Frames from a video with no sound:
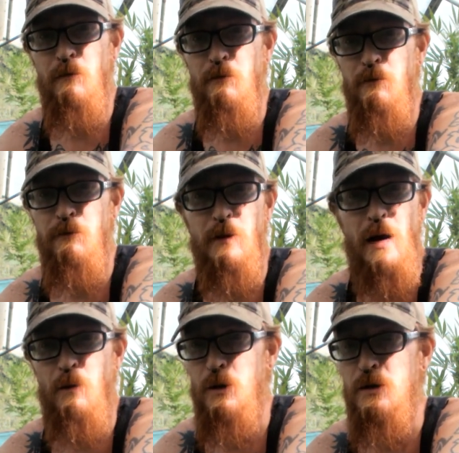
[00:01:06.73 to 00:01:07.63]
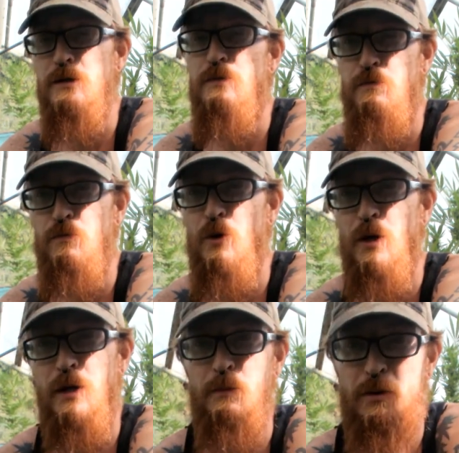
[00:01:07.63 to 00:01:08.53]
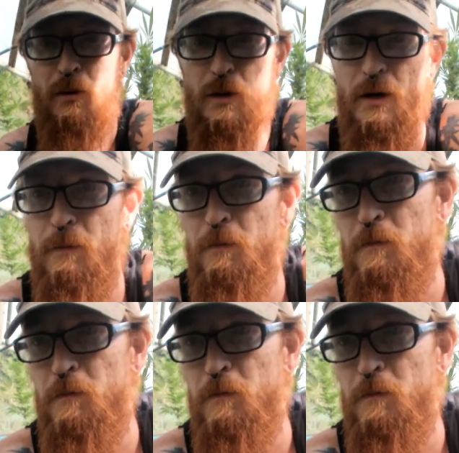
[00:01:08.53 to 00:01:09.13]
flower is really important.